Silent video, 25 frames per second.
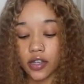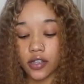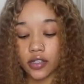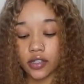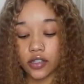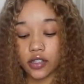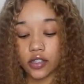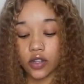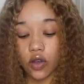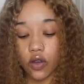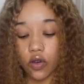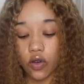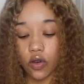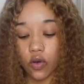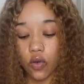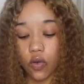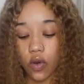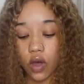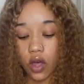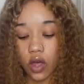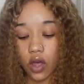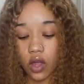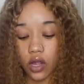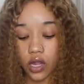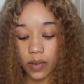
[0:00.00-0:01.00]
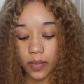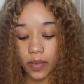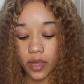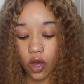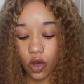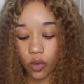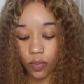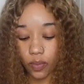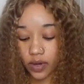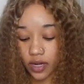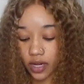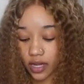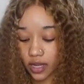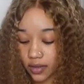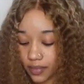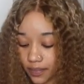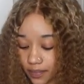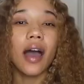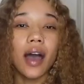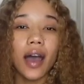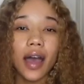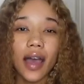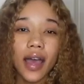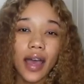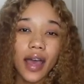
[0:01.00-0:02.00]
So let me open it.
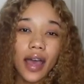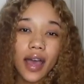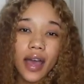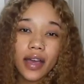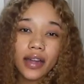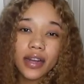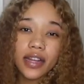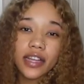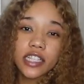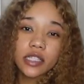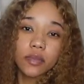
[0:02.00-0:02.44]
I had